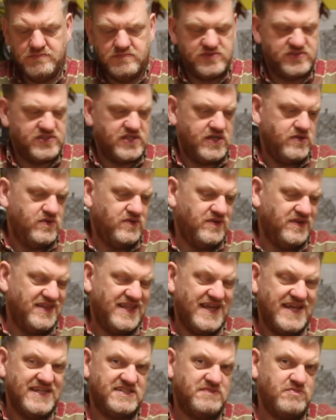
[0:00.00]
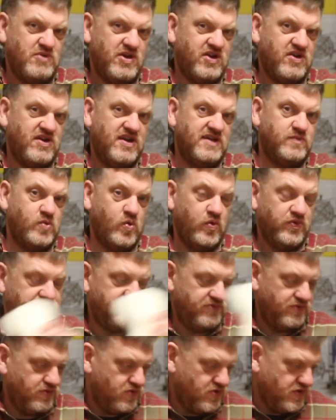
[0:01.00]
So that's my kind of
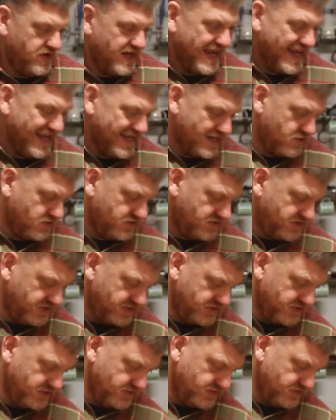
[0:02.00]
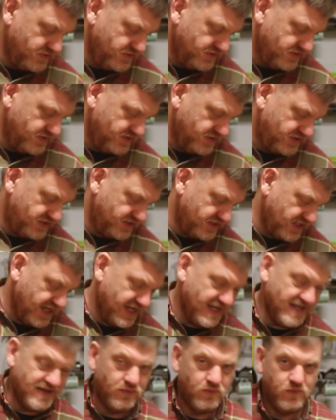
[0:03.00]
walkthrough on how to
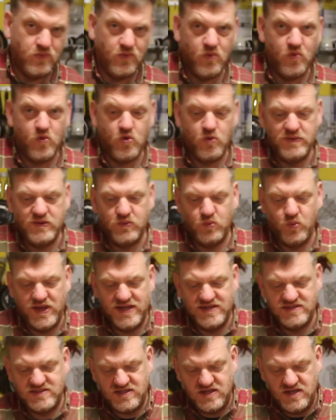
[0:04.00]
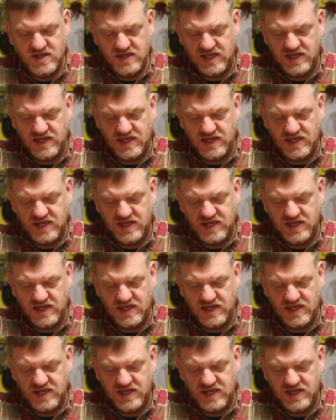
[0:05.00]
stay warm in winter.